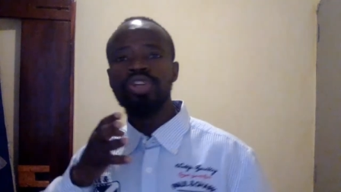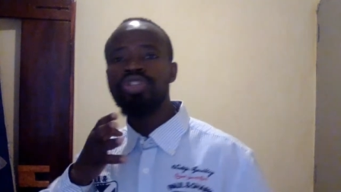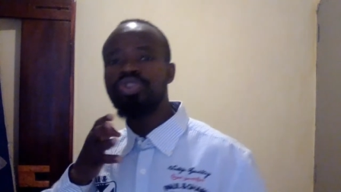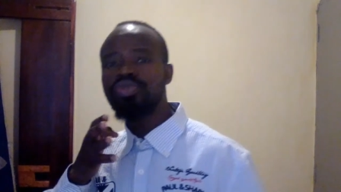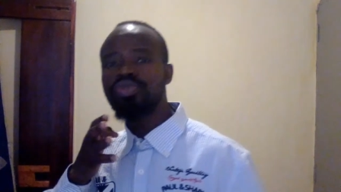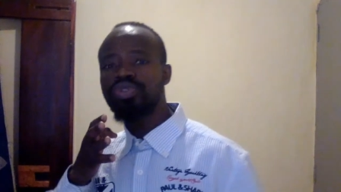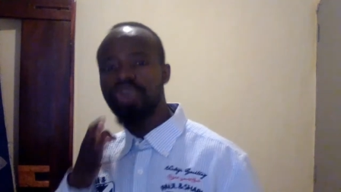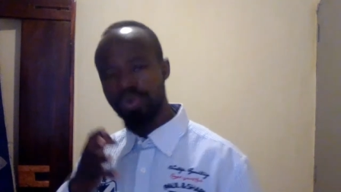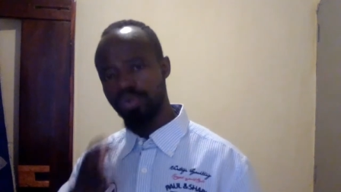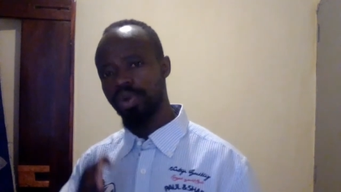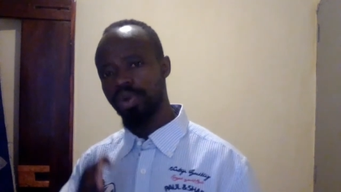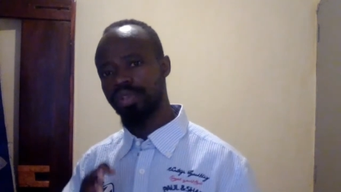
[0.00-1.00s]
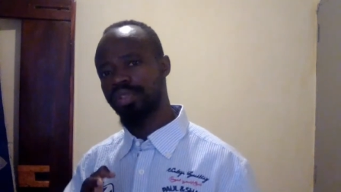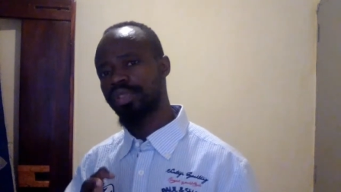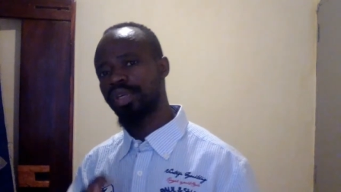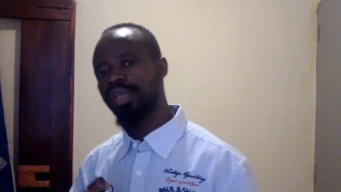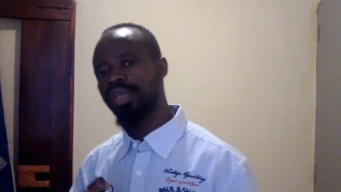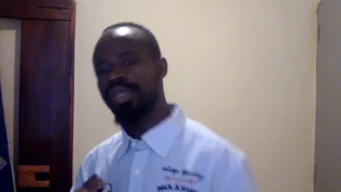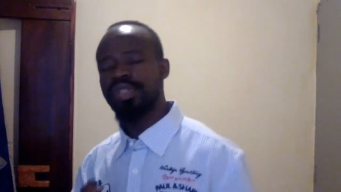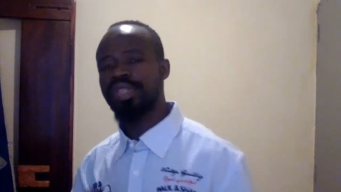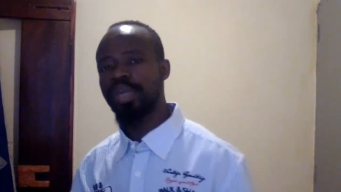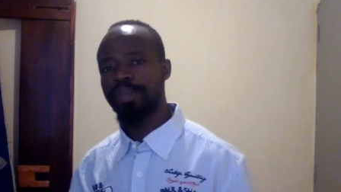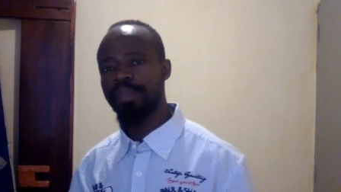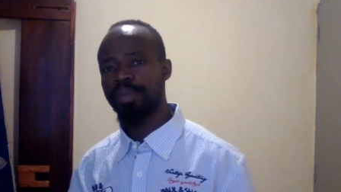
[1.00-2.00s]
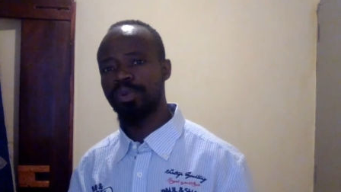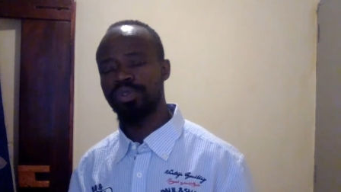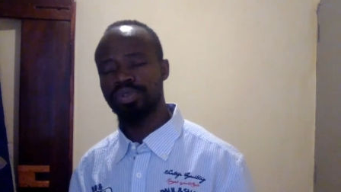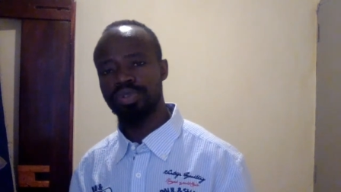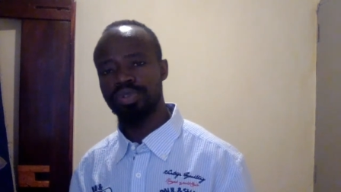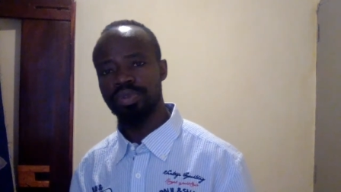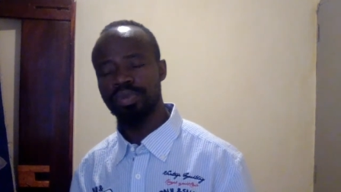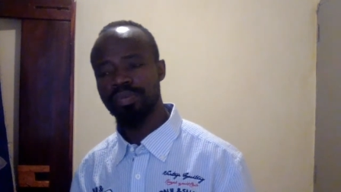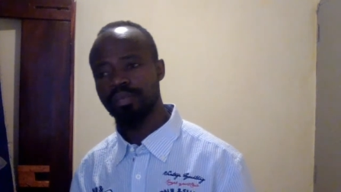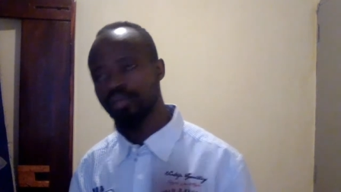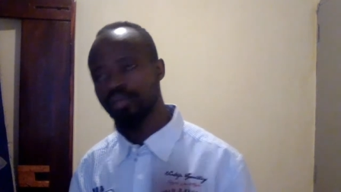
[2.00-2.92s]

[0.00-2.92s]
You know what he is capable to do.